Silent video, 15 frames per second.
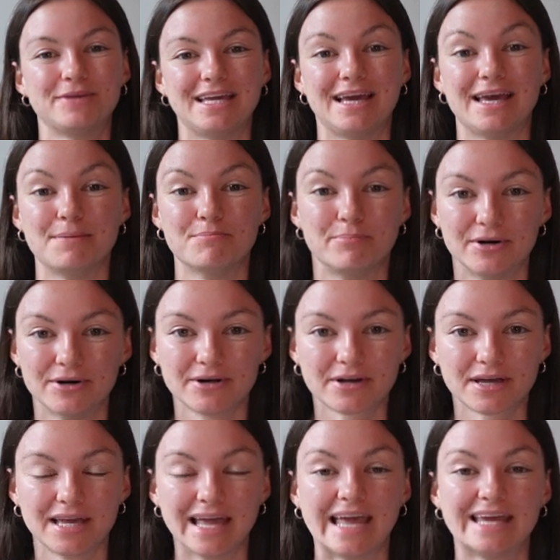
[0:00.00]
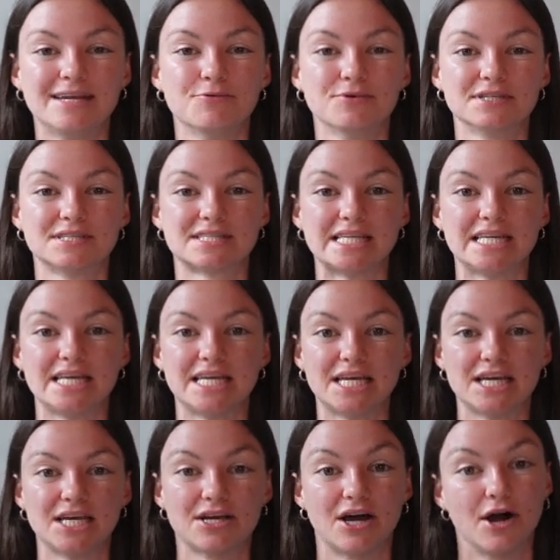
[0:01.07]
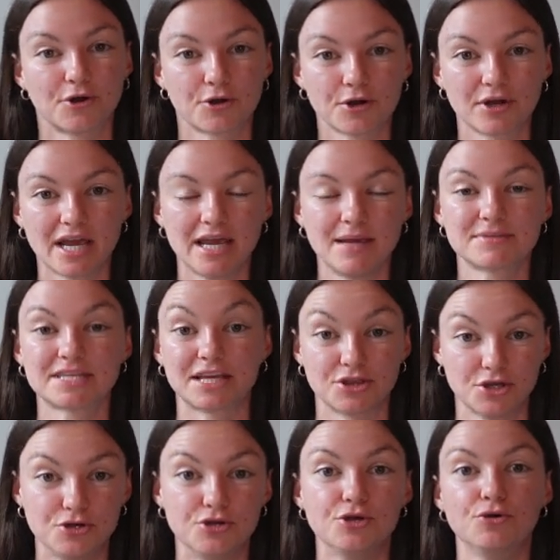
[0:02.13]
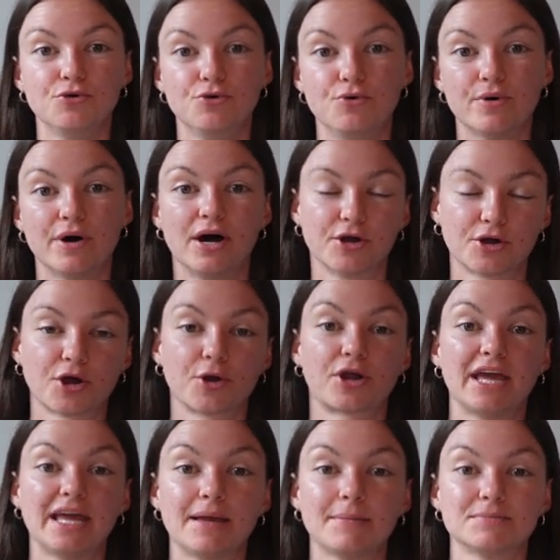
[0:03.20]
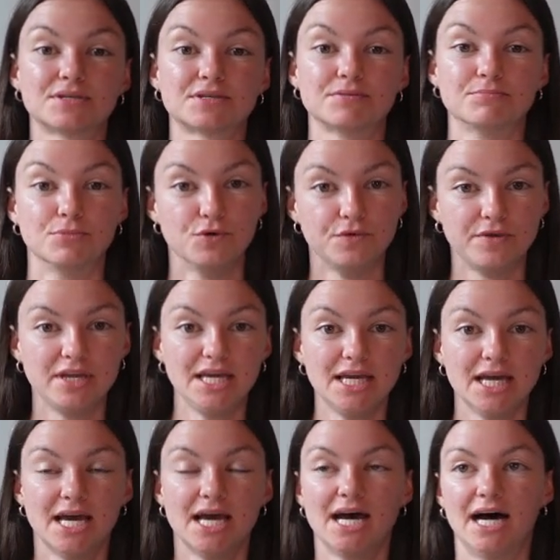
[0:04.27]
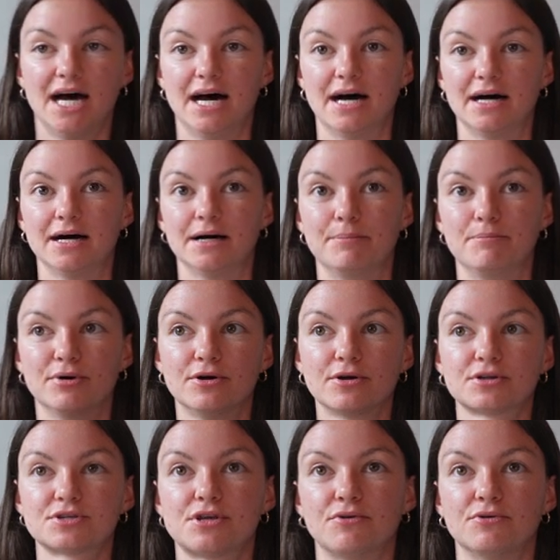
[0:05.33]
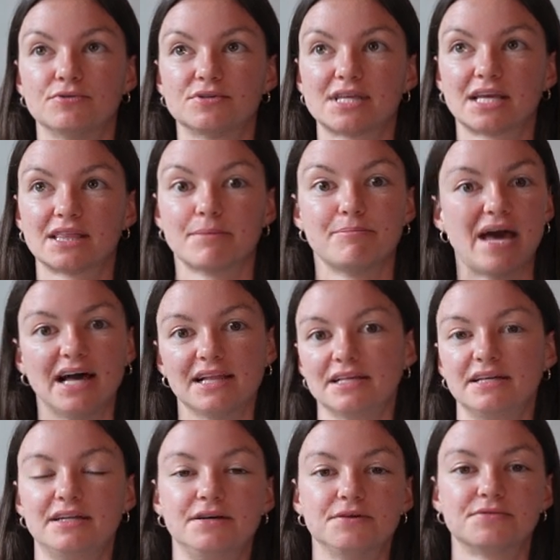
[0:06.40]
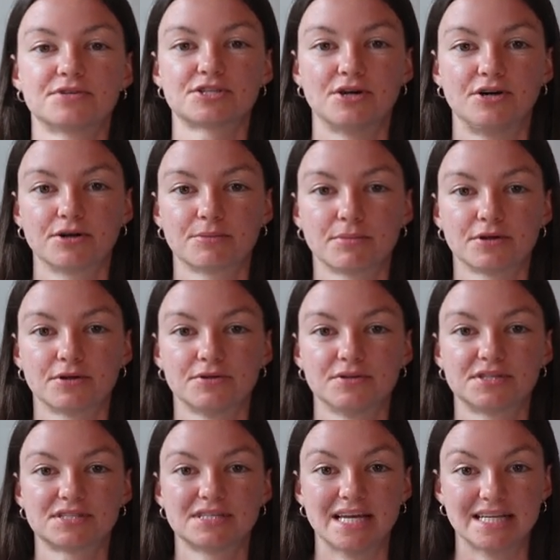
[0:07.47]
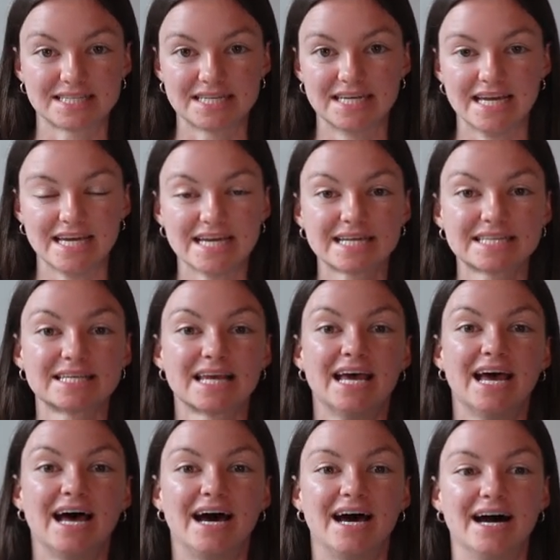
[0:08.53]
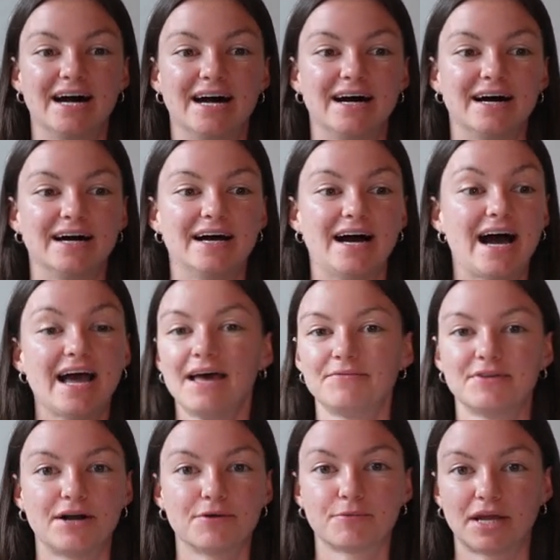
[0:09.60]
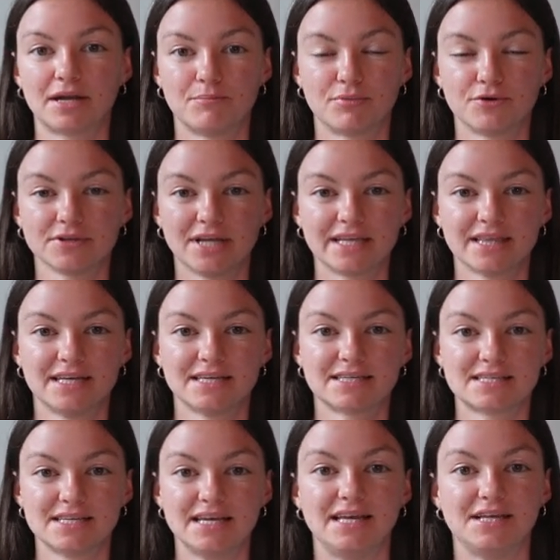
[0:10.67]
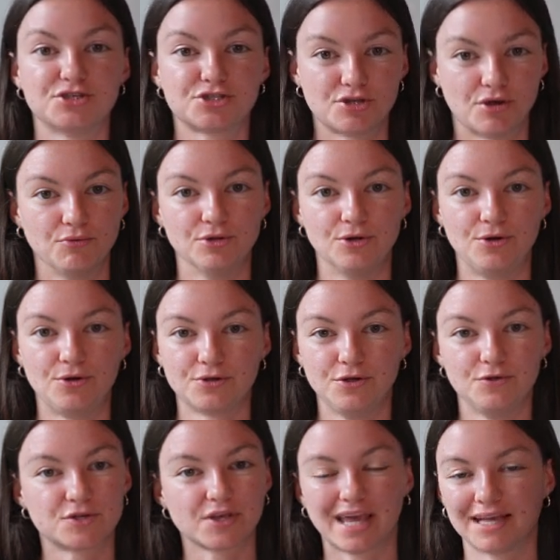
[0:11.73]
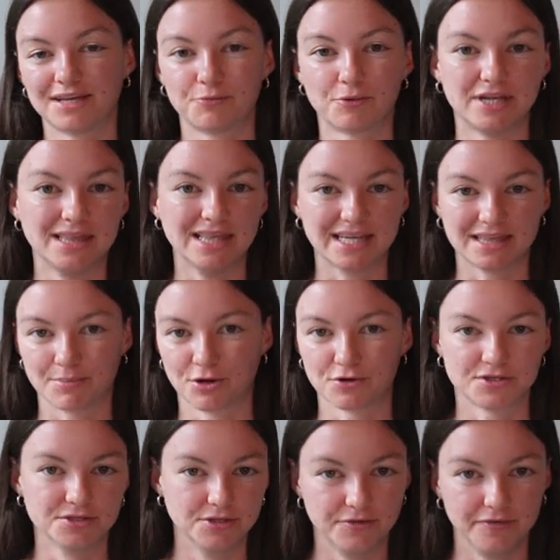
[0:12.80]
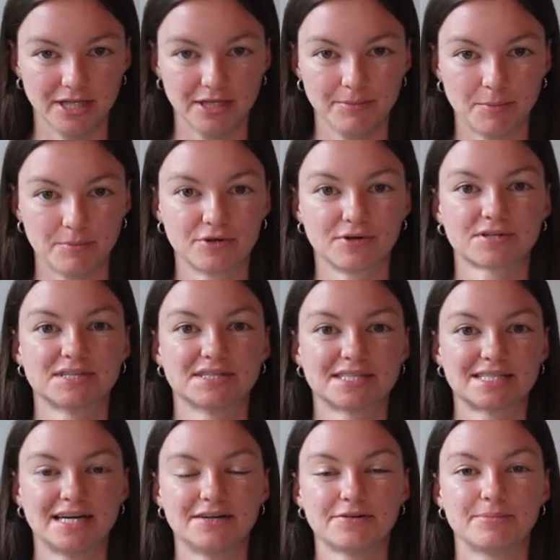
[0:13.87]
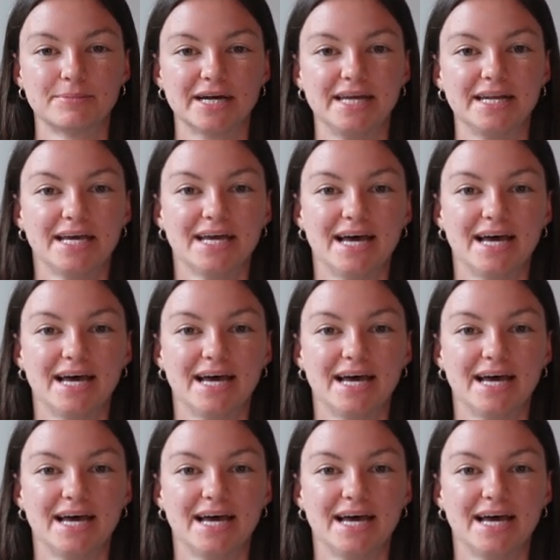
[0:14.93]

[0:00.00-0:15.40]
me a book, and it was the Hunger Games, like the new Hunger Games movie book, so it was like the Ballad of Songbirds and Snakes. I have not read a book like this in so long. Usually I read like the personal development books and stuff, but